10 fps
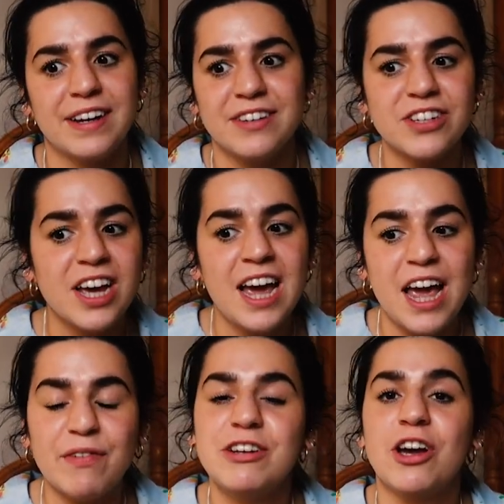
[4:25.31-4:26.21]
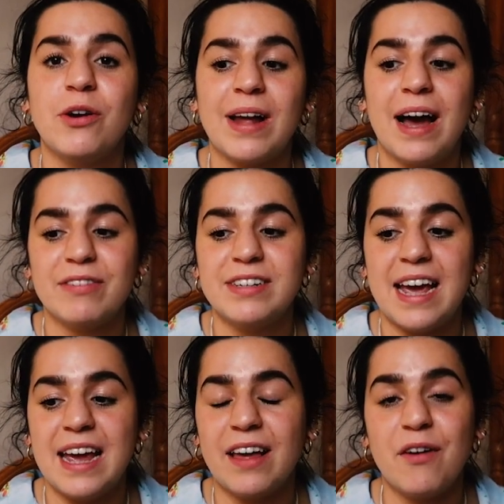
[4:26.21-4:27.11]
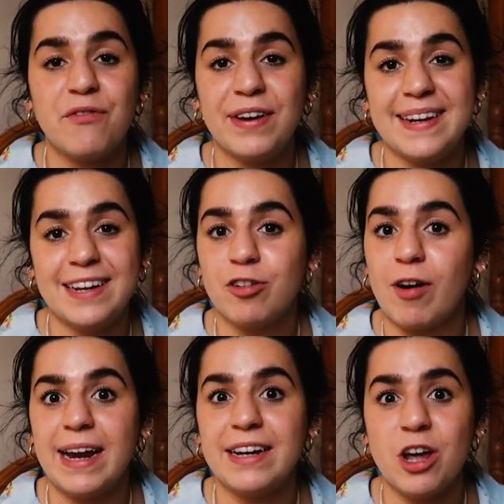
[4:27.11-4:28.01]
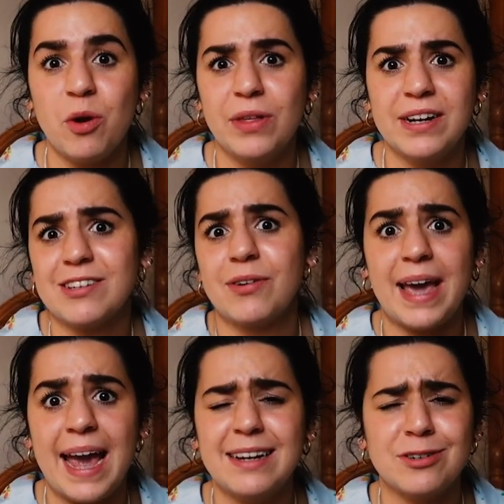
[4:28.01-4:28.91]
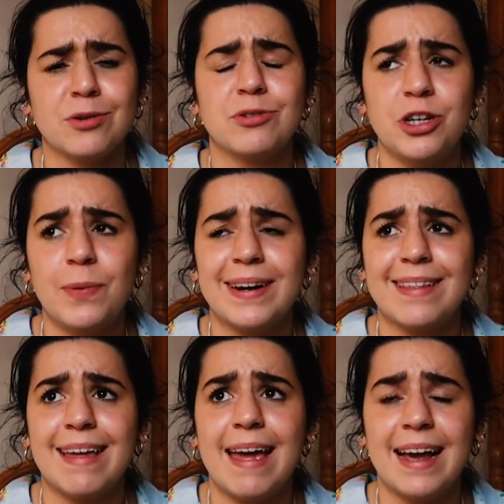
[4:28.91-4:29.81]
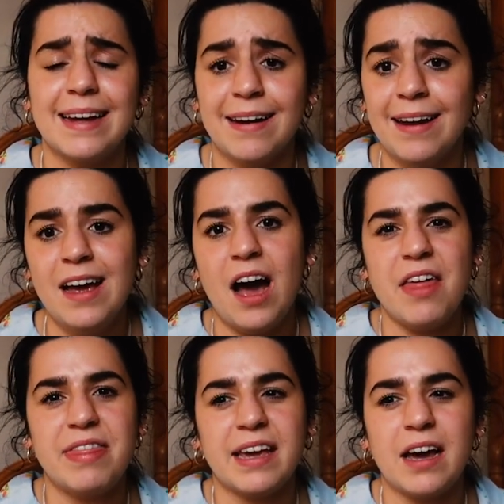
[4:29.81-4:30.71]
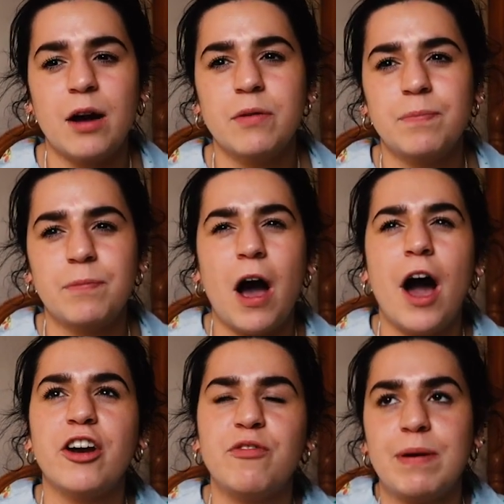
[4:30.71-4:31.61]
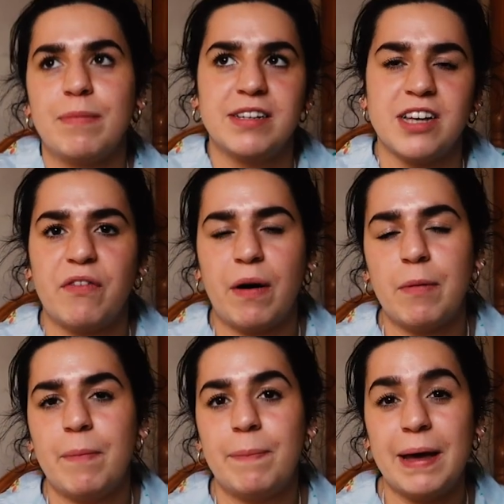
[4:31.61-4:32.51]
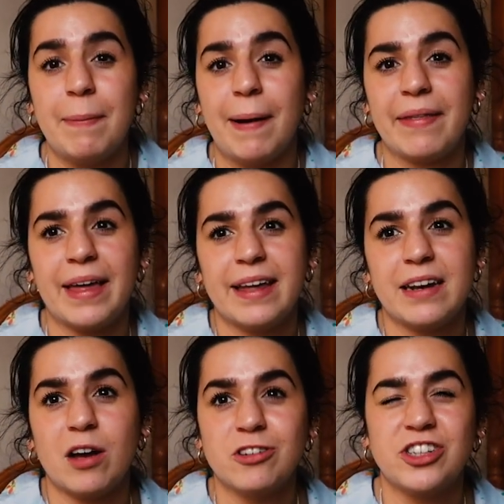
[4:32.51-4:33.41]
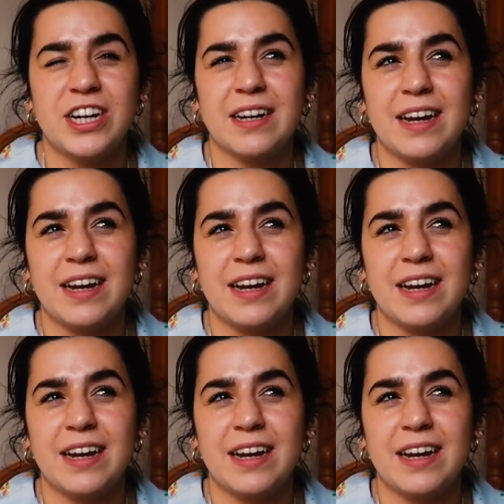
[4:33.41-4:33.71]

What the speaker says: And if I don't have a day that I'm feeling great, know that it's okay to not do anything. And I think I kind of beat myself up a bit about that last year.